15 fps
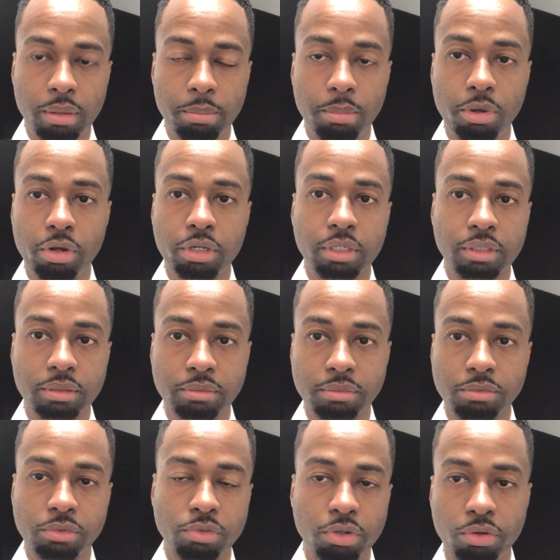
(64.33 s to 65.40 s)
market
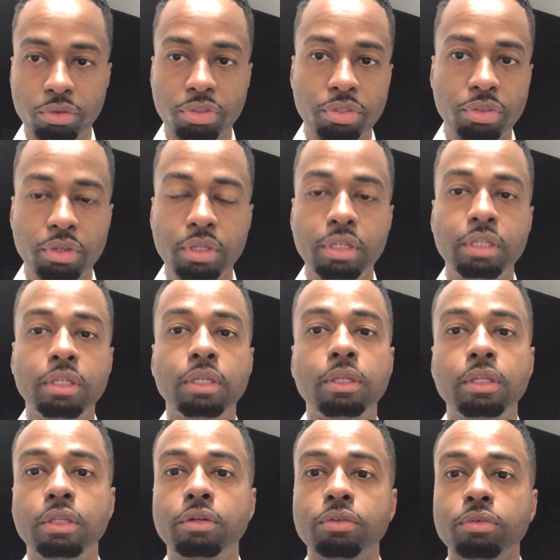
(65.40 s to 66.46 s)
growth.
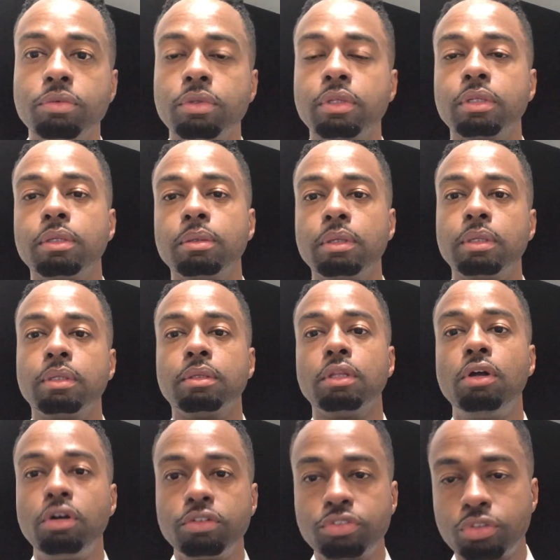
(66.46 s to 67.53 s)

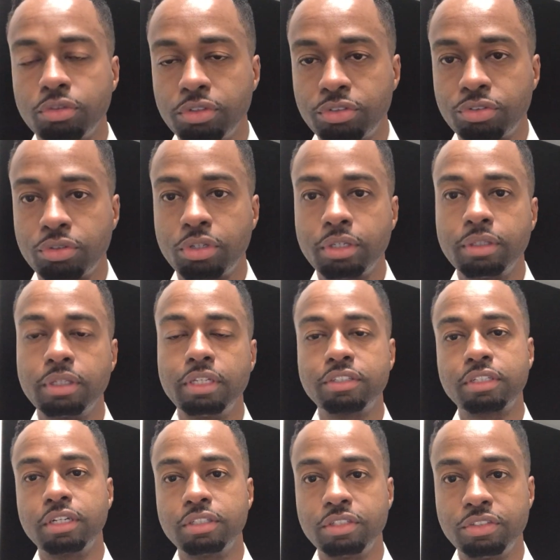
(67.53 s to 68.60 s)
Long story short, let's
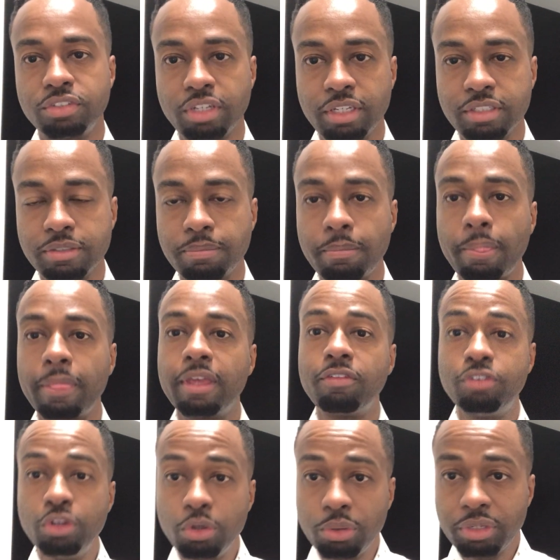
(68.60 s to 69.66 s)
cut to the chase. If
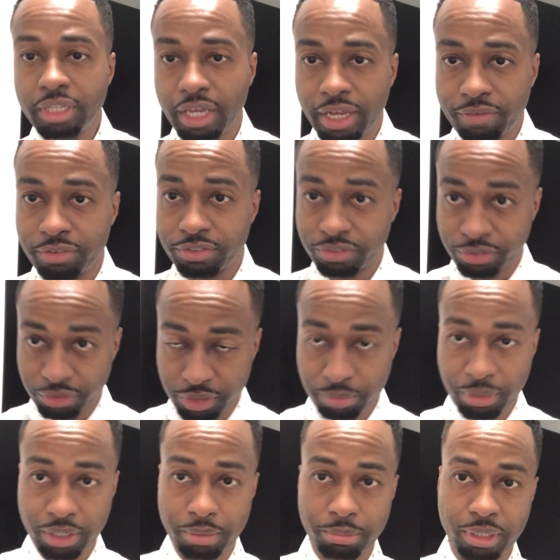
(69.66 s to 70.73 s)
you only have a certain
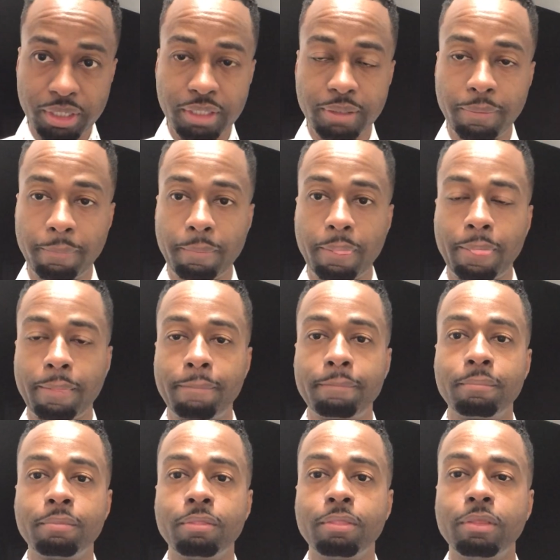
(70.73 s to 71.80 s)
amount of money,
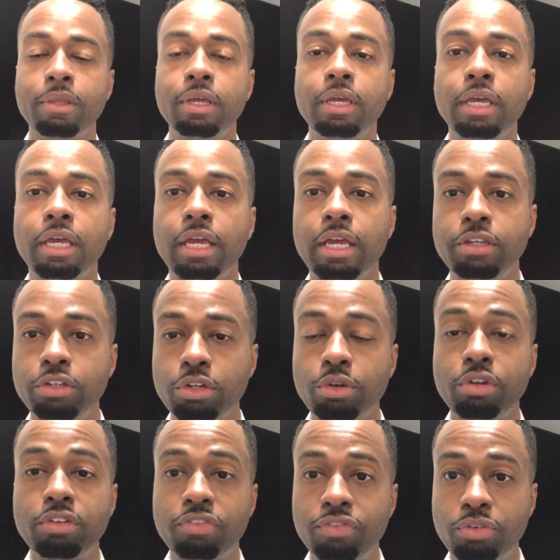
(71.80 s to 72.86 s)
you can
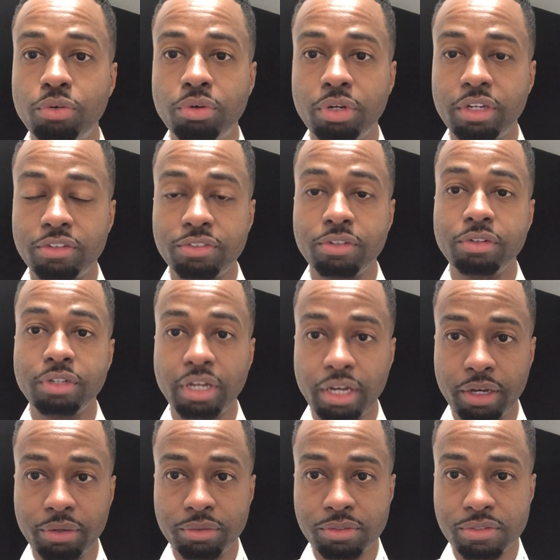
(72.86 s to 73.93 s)
only afford a certain
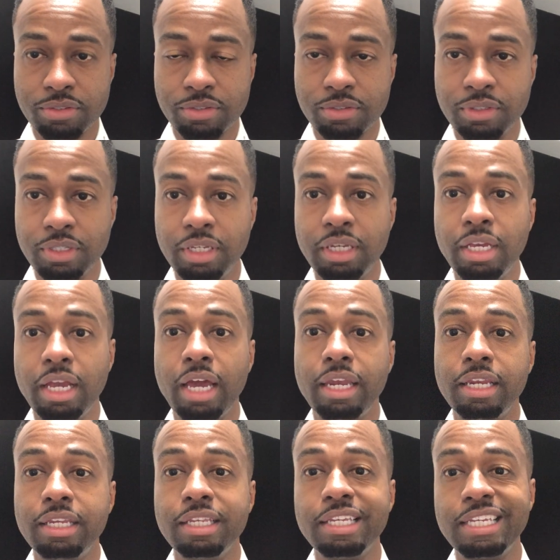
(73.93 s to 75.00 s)
house, and
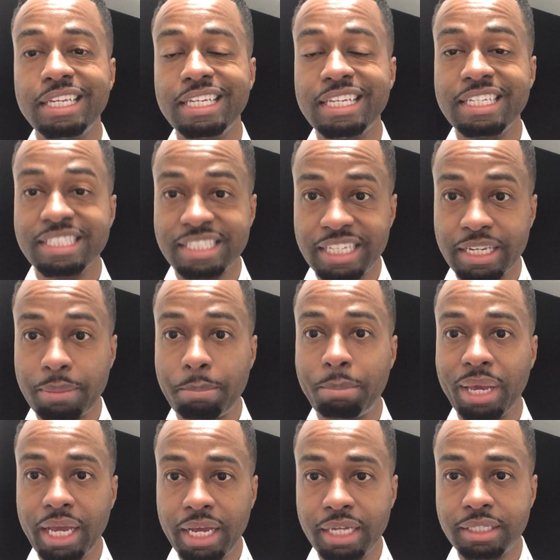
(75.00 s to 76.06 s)
it is in a
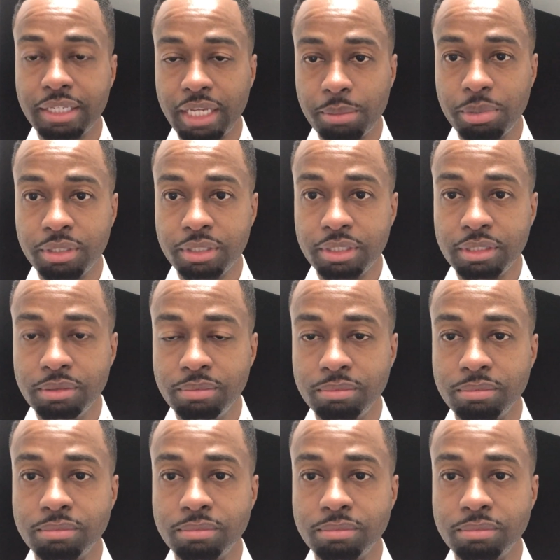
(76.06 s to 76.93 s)
bad neighborhood,